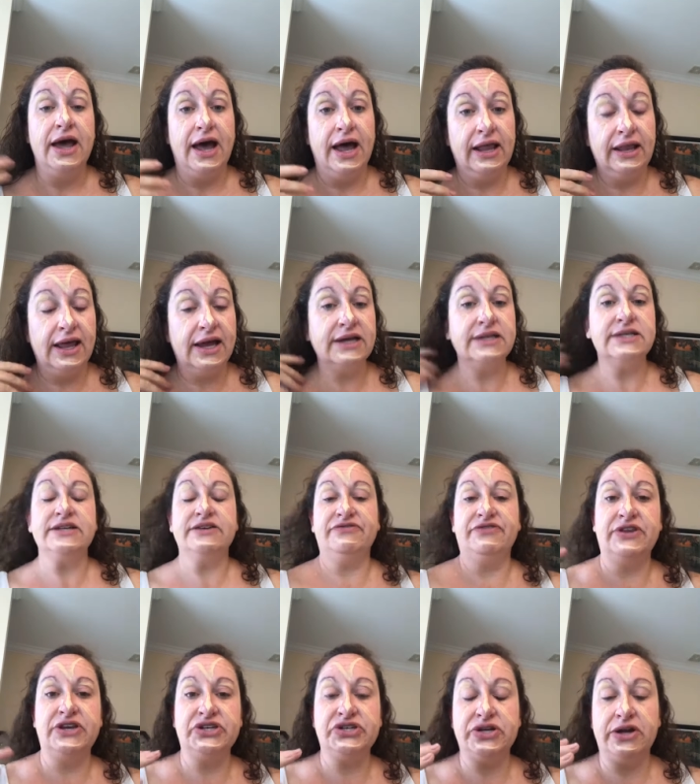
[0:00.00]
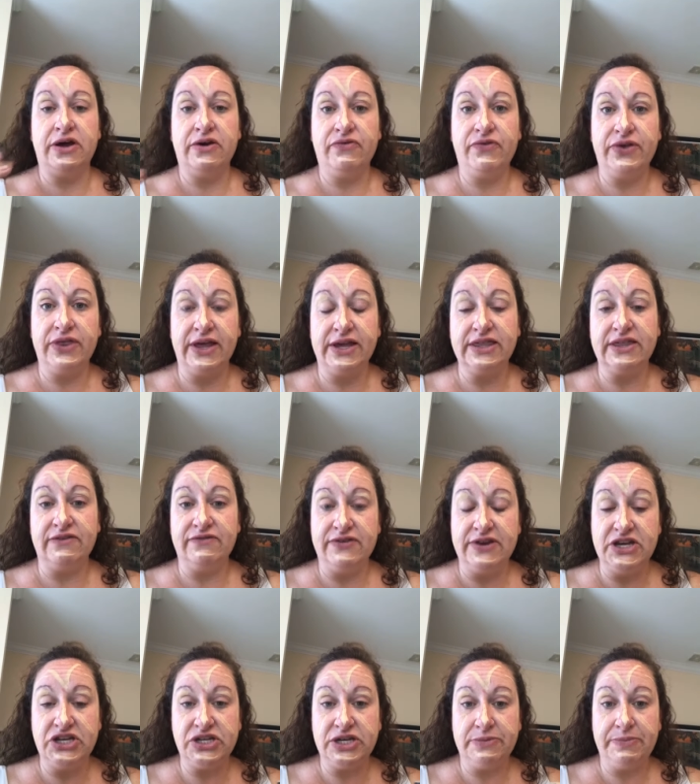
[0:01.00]
I like to finish it off with like the
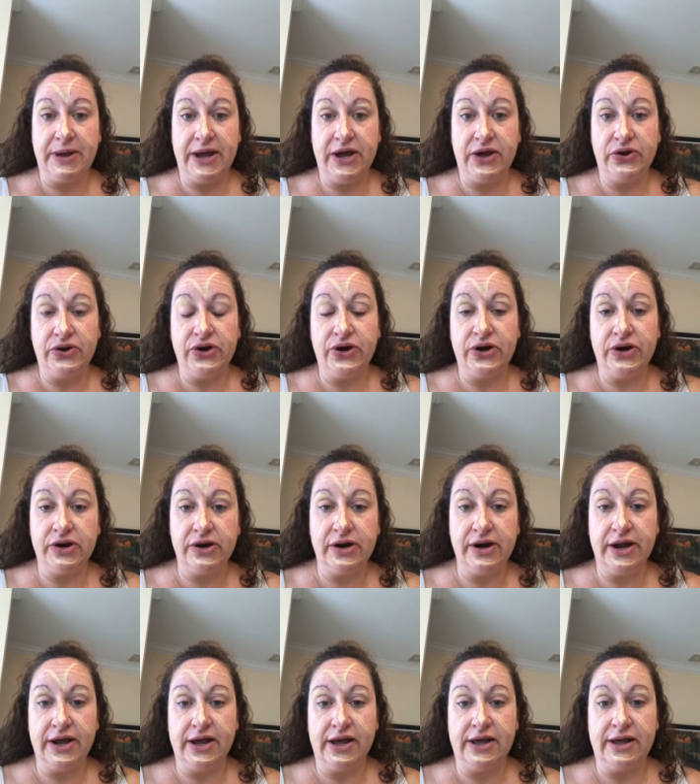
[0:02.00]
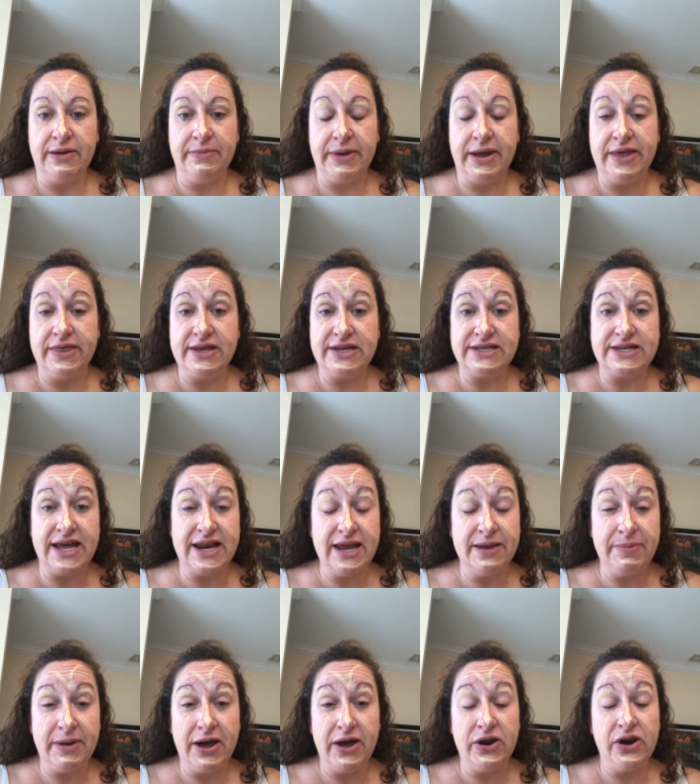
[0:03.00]
finishing powder um, and the
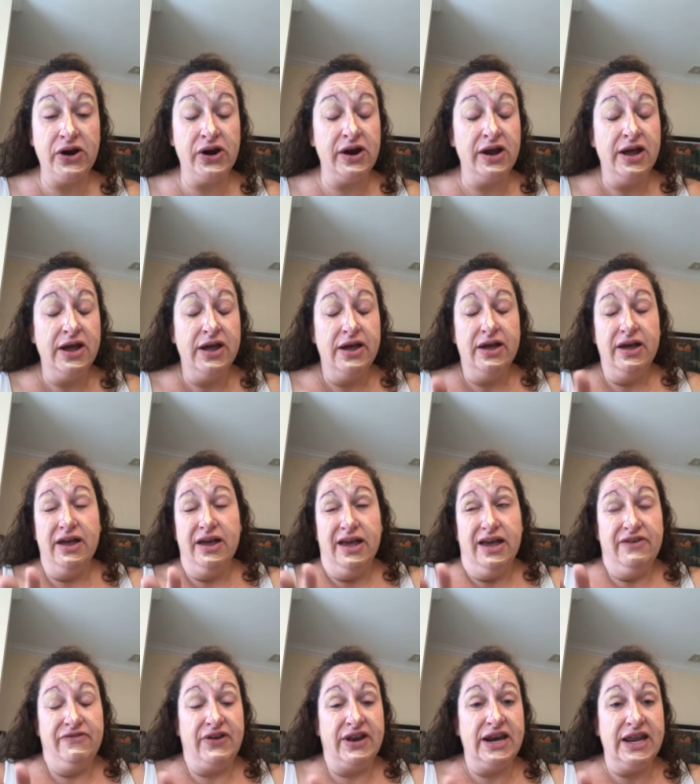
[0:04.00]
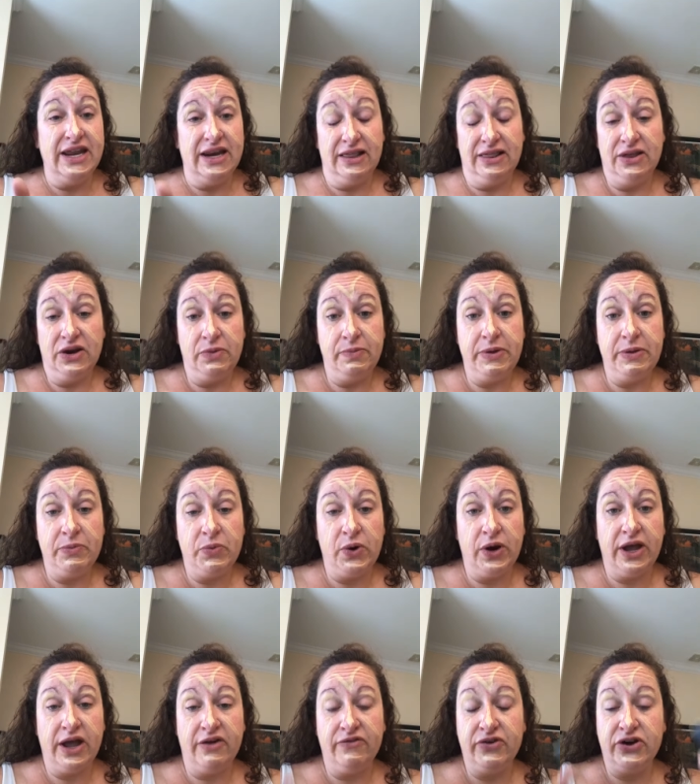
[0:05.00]
setting powder. If I need a little bit more
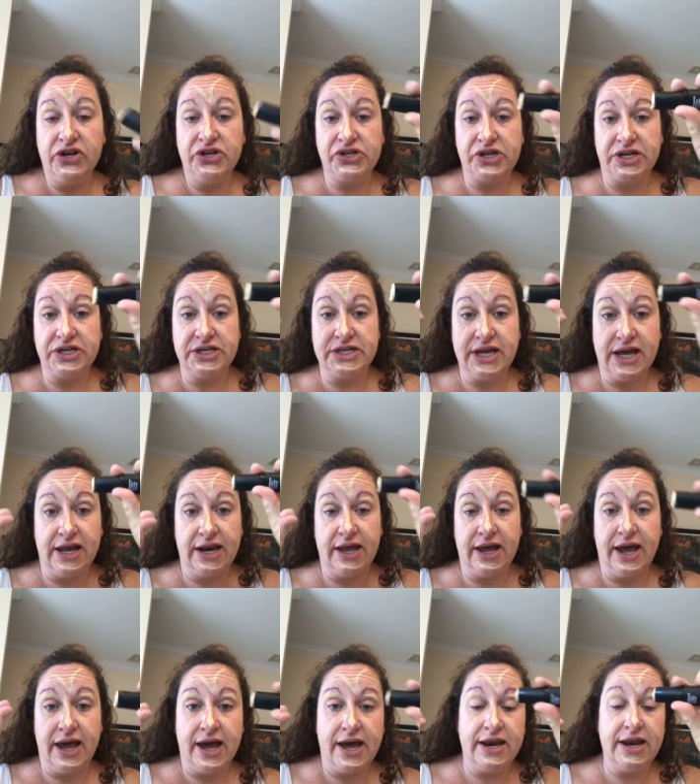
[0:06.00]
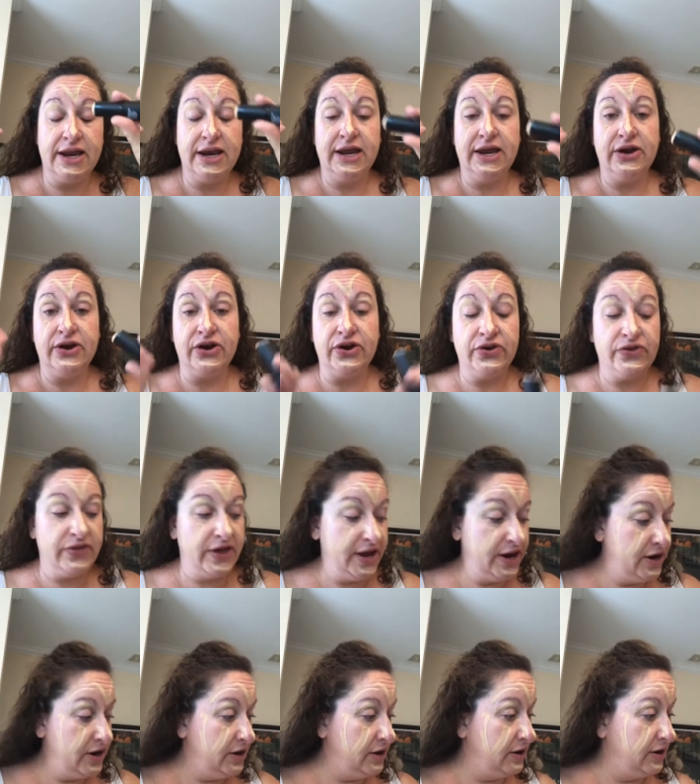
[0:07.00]
coverage, I just kind of add it here or
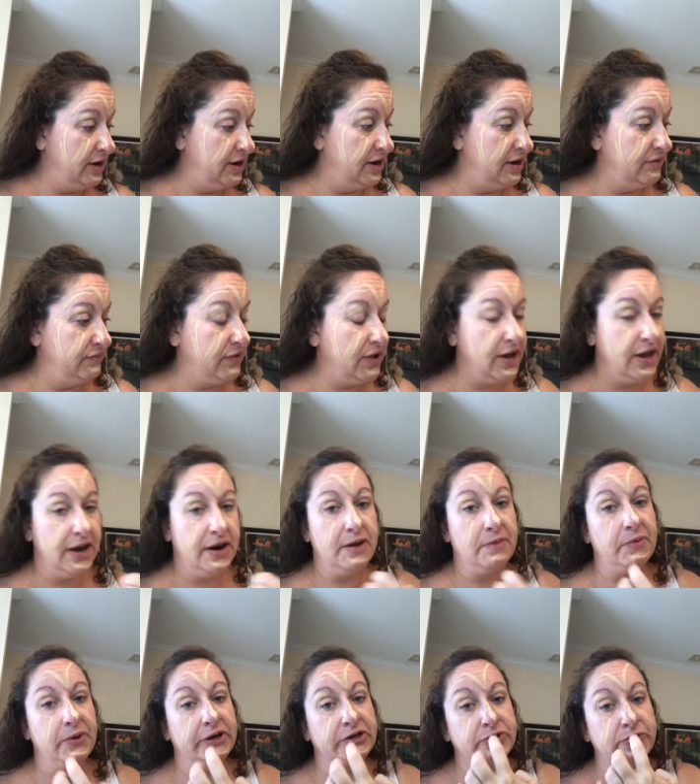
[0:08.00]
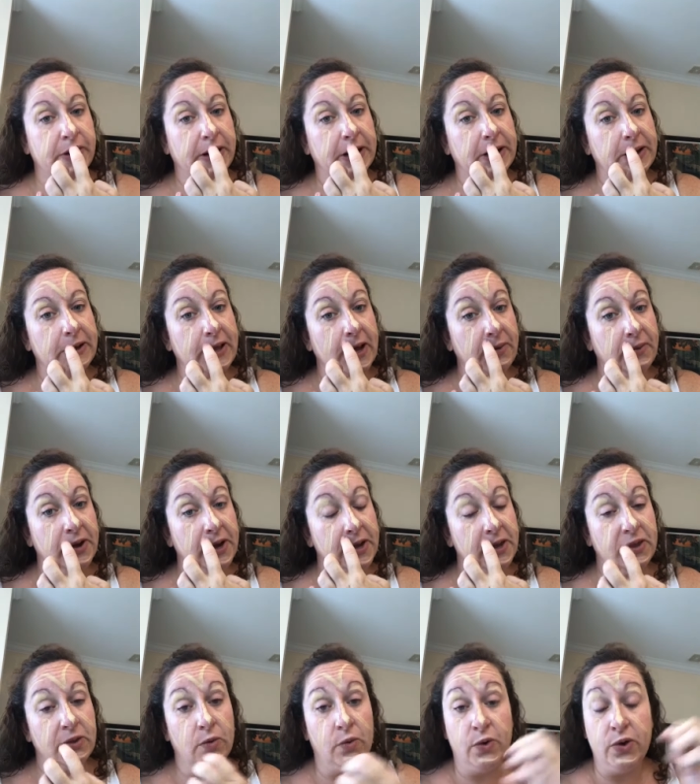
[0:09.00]
there, and I've got a brush we can do that
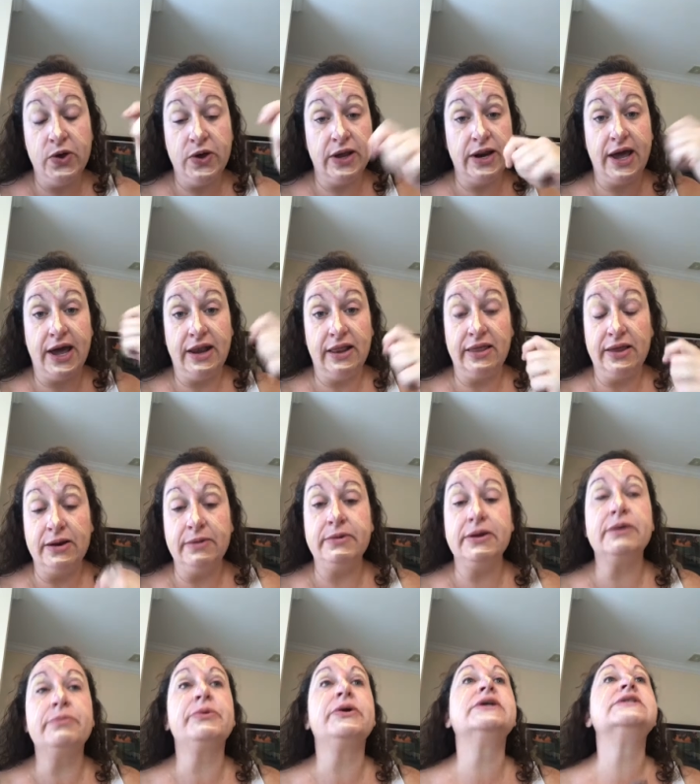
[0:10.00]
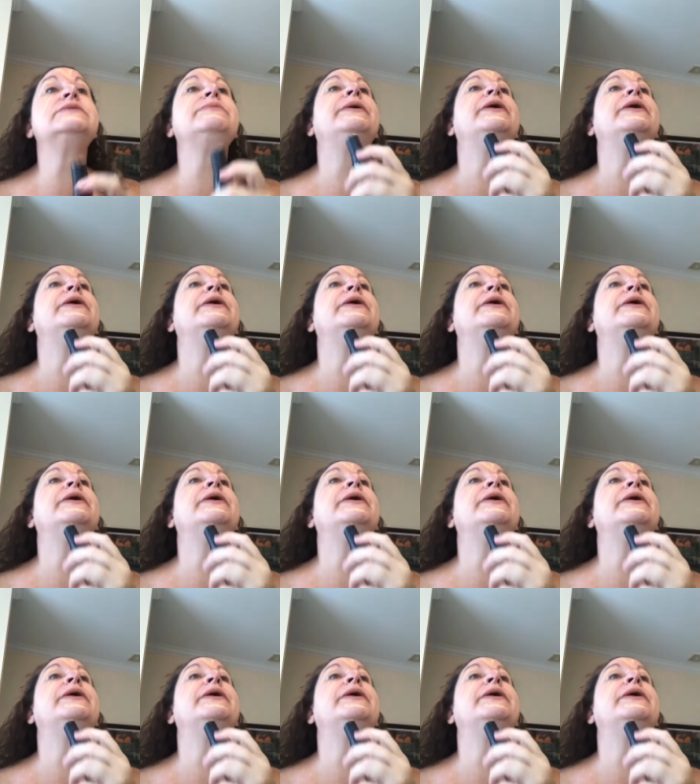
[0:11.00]
with, or you can add a little bit of pressed